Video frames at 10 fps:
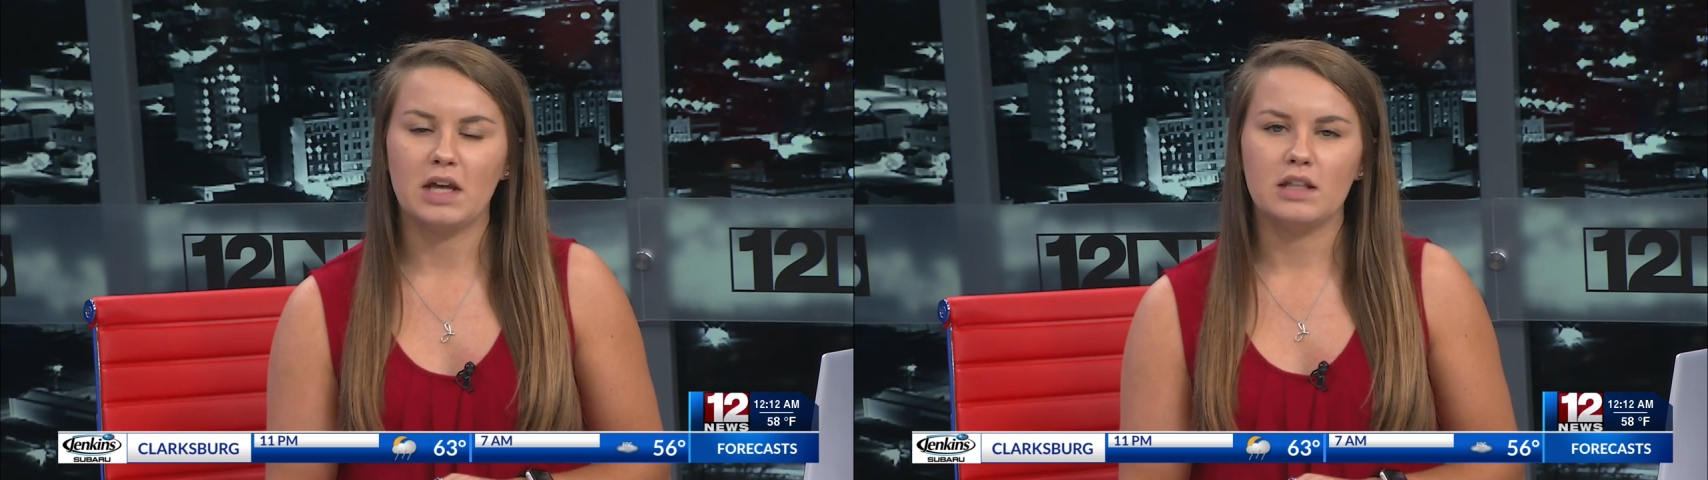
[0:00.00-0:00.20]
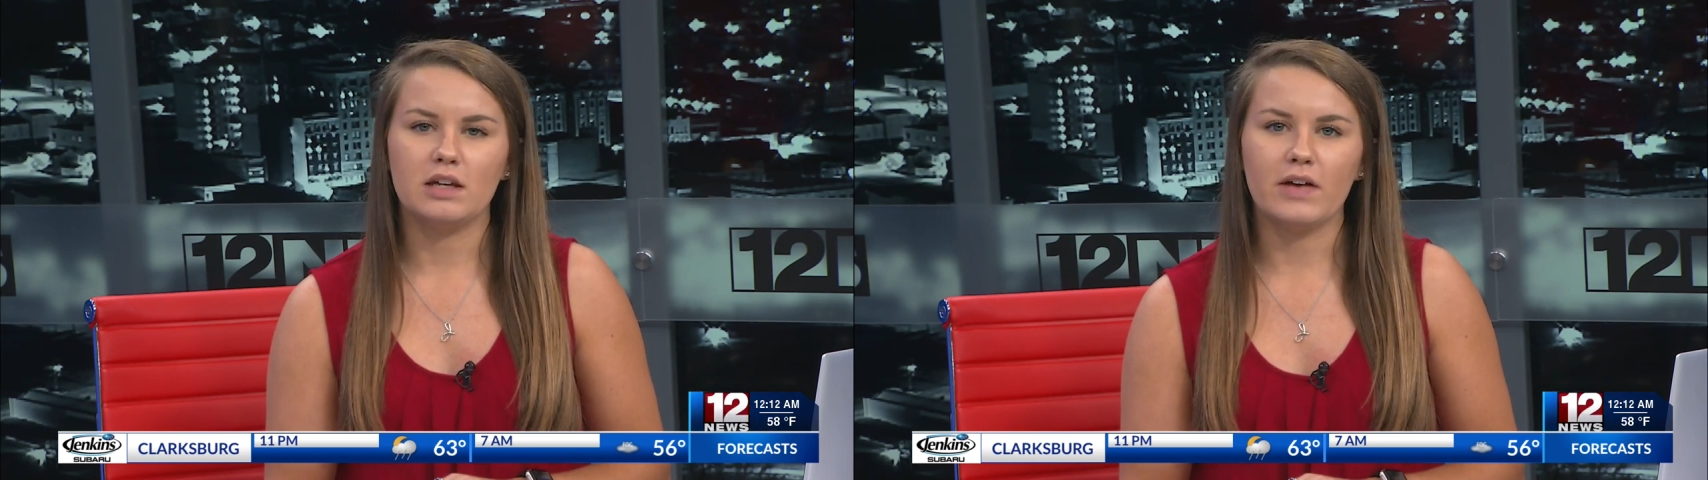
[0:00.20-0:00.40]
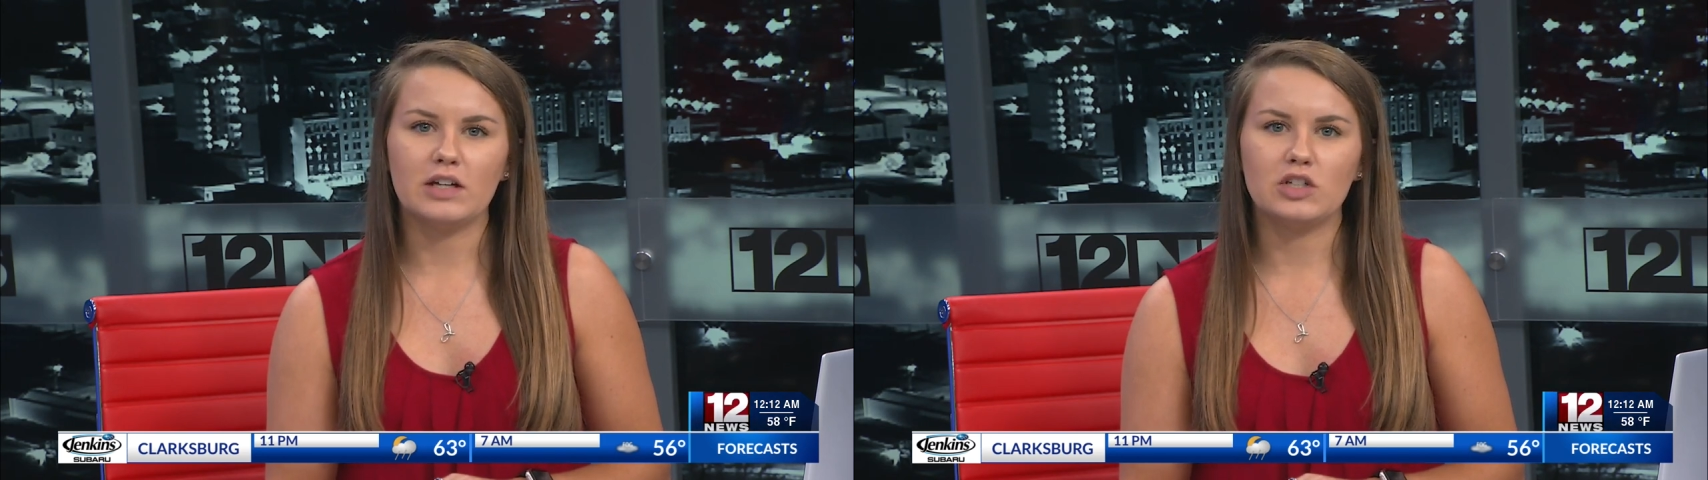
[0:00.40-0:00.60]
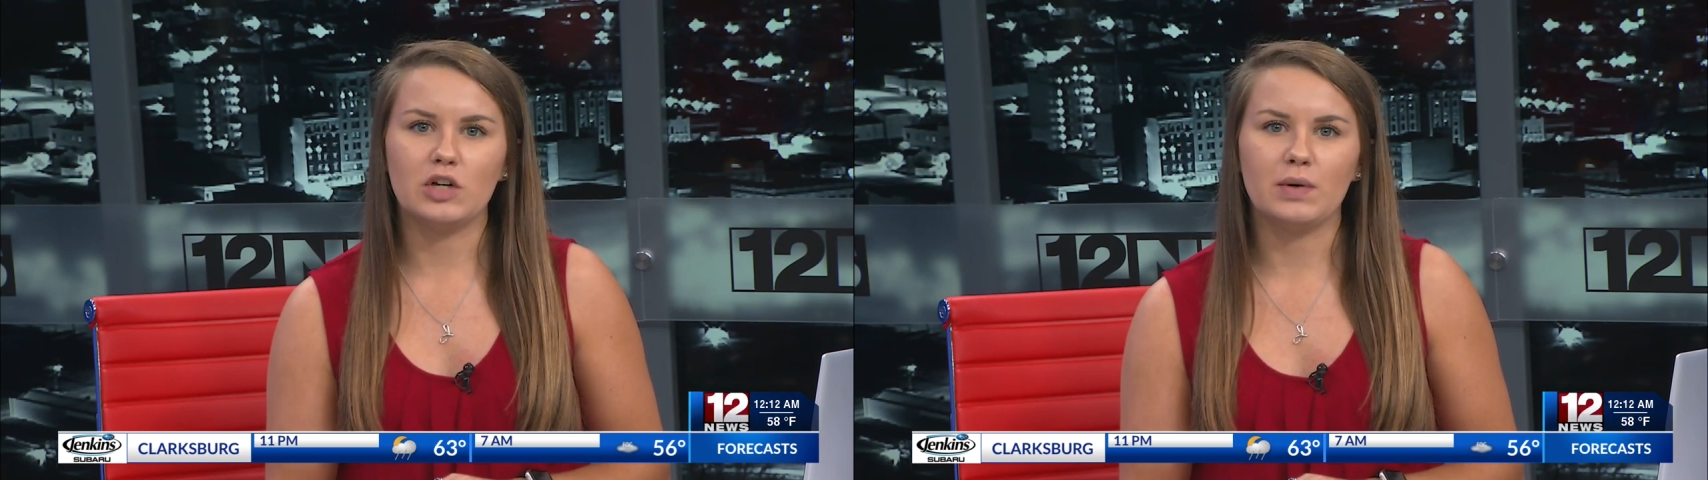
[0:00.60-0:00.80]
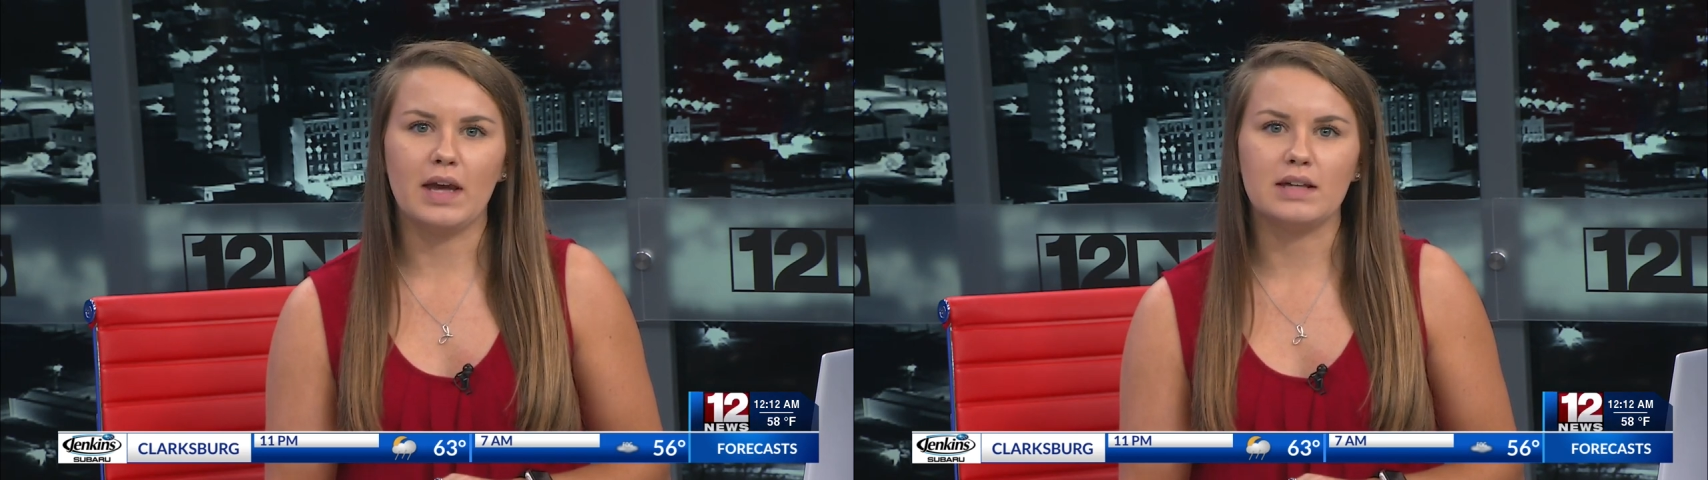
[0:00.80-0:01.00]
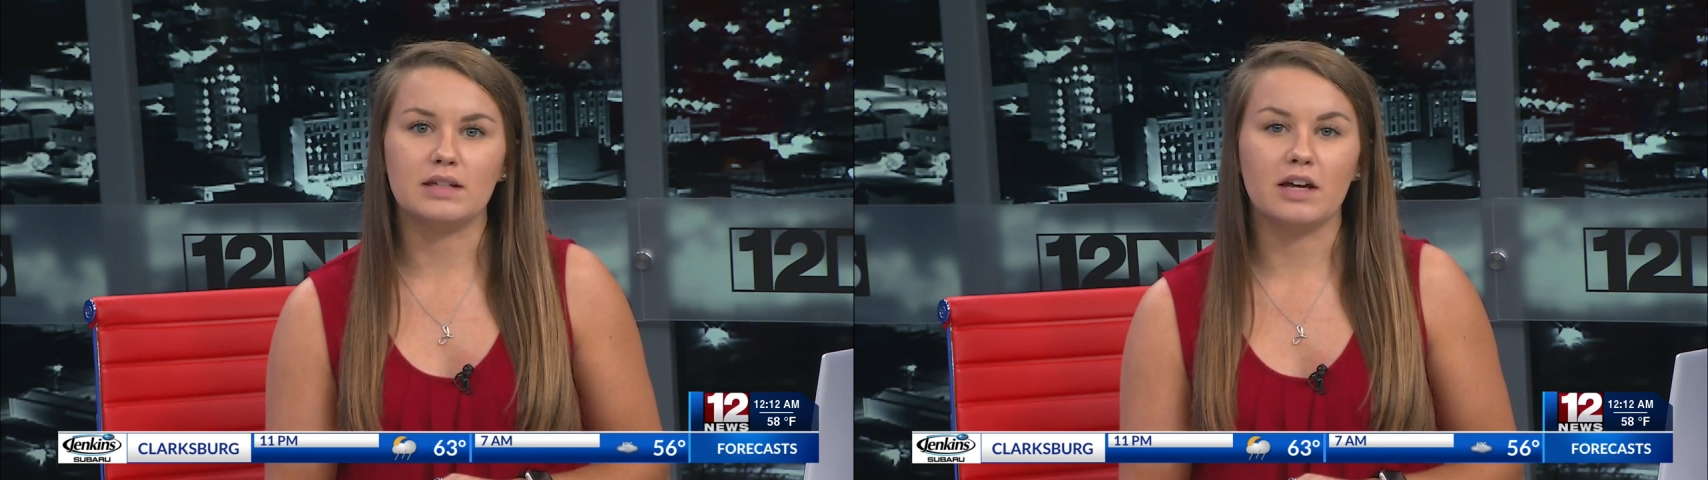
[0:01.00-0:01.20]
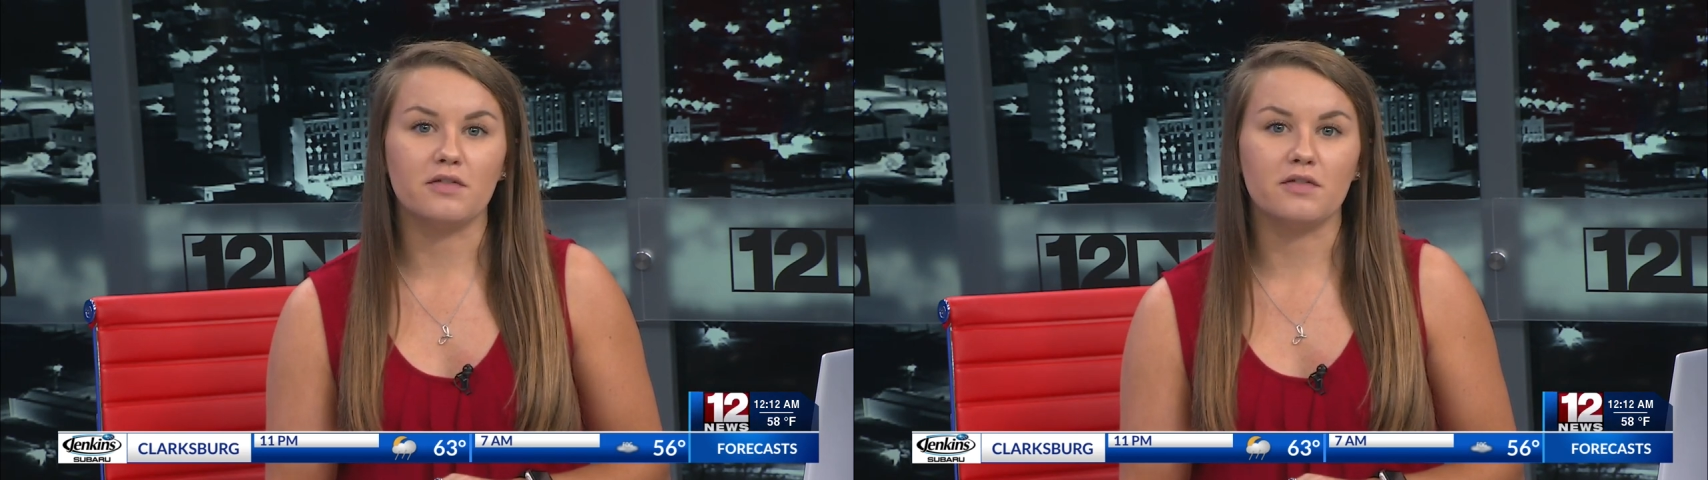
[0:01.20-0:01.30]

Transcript: The event showcased a